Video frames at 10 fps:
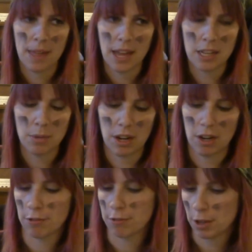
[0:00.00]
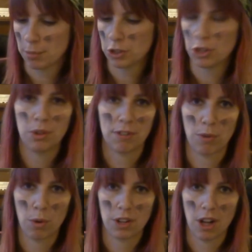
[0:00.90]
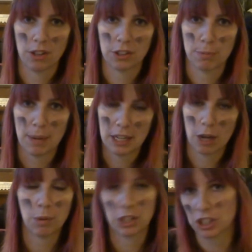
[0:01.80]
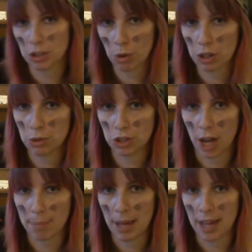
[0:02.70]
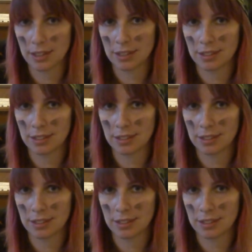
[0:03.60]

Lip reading: anywhere from $2 to $4 depending on which store you shop at.